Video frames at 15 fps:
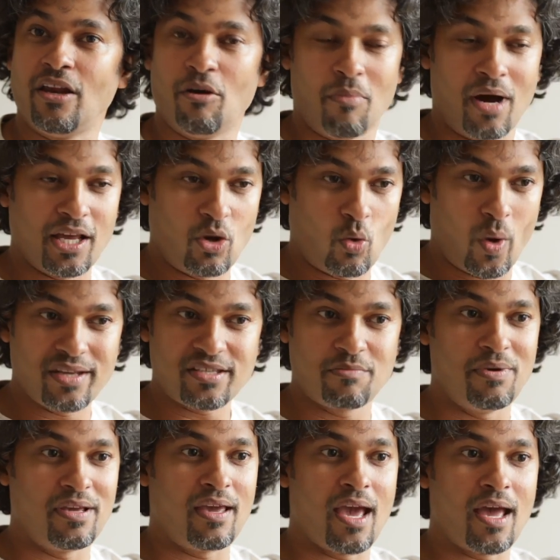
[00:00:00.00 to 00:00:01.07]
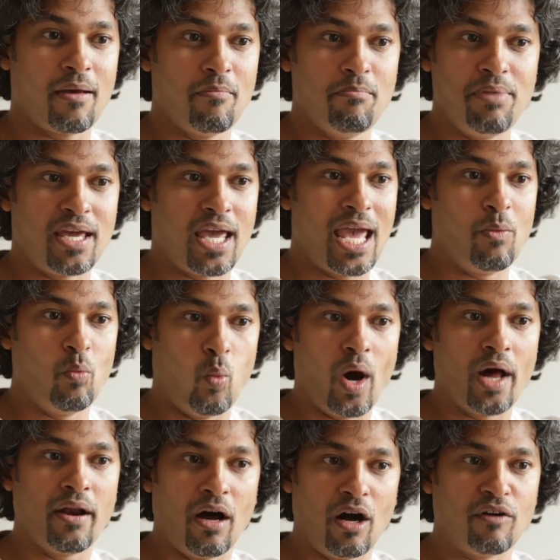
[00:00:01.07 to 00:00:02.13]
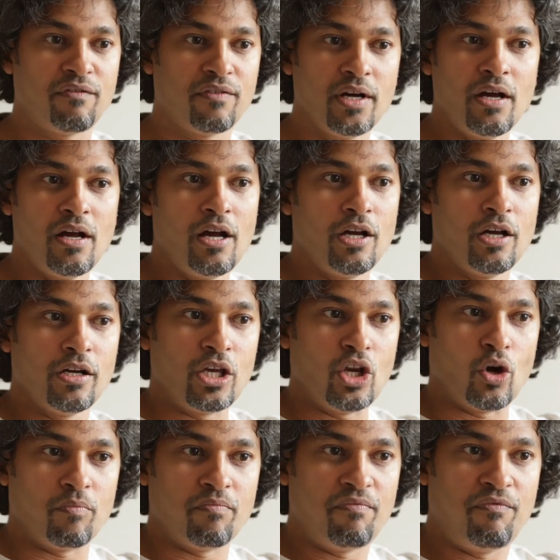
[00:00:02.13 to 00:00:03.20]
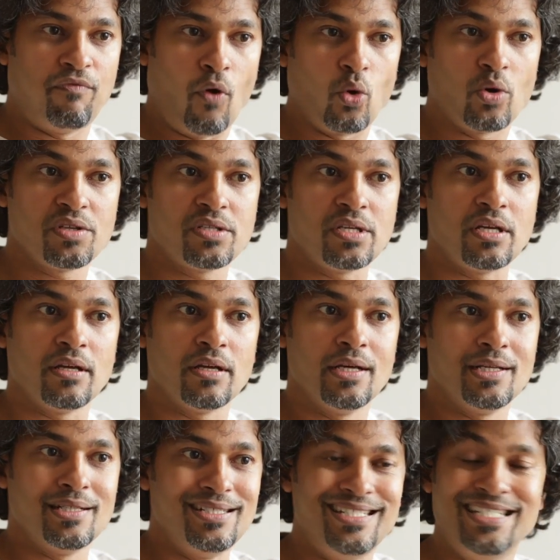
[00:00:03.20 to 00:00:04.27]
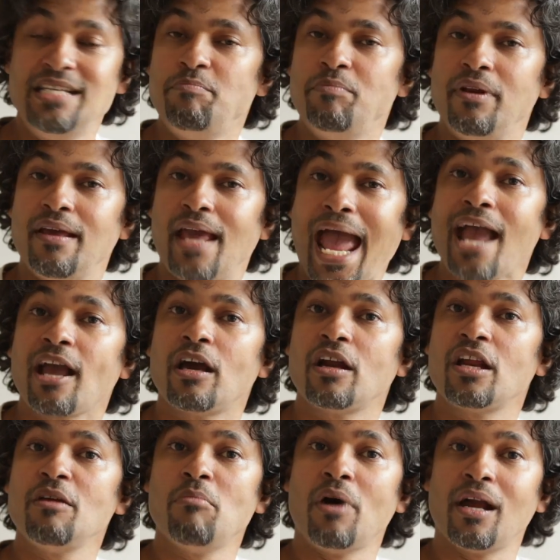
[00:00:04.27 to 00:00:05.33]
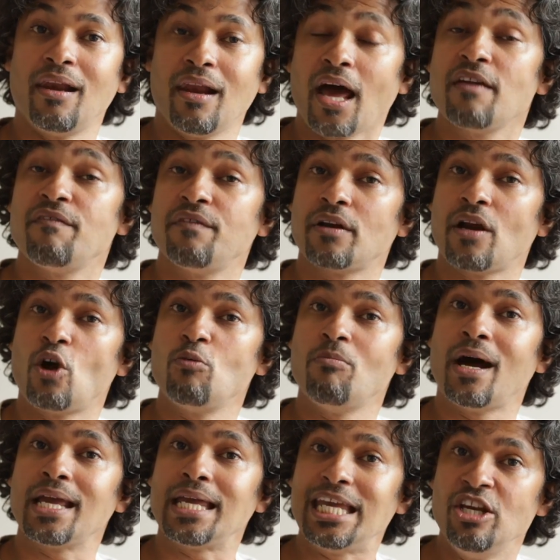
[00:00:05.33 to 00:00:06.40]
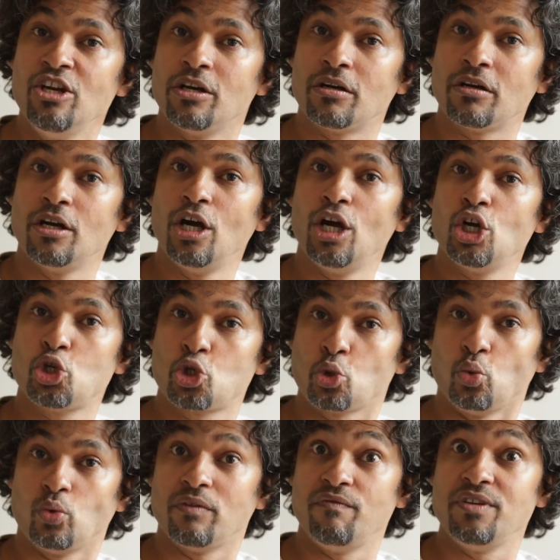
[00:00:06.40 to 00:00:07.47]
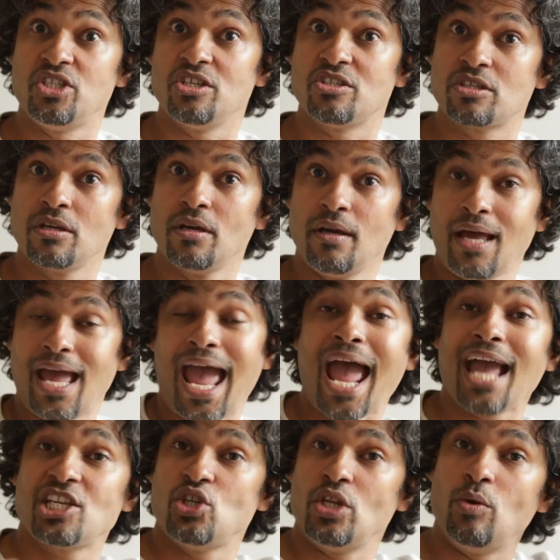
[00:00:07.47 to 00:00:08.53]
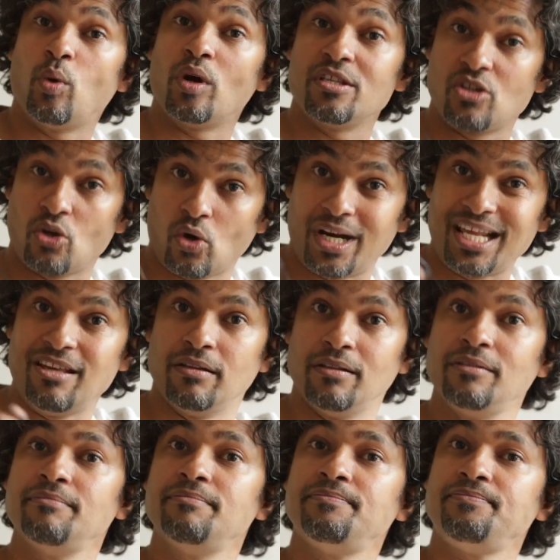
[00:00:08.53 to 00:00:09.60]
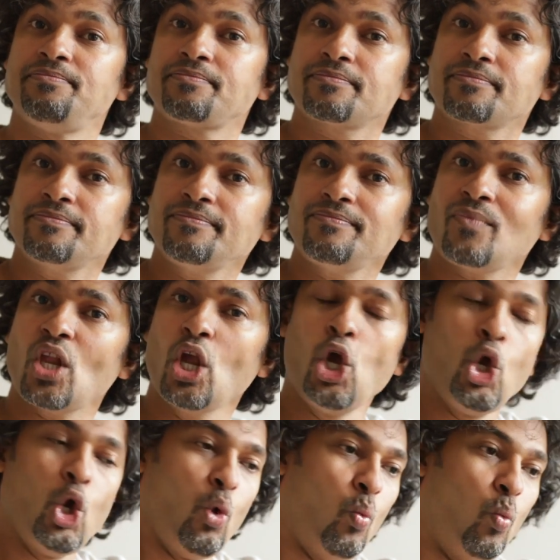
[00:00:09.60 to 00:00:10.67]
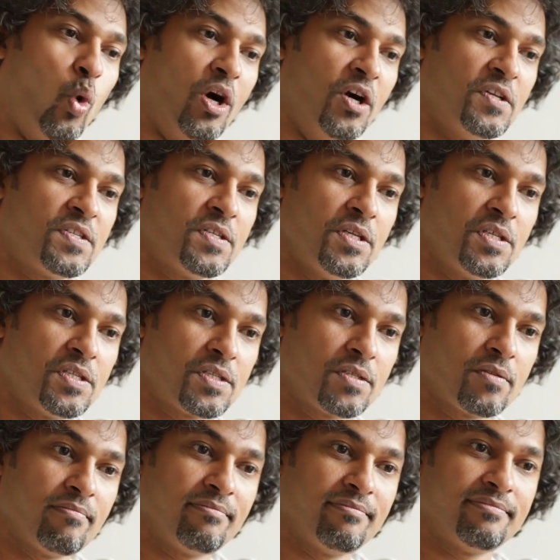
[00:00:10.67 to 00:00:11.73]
My quest became one of, focusing deeply, anchoring my life around my inner truth, which is actually what is real, versus,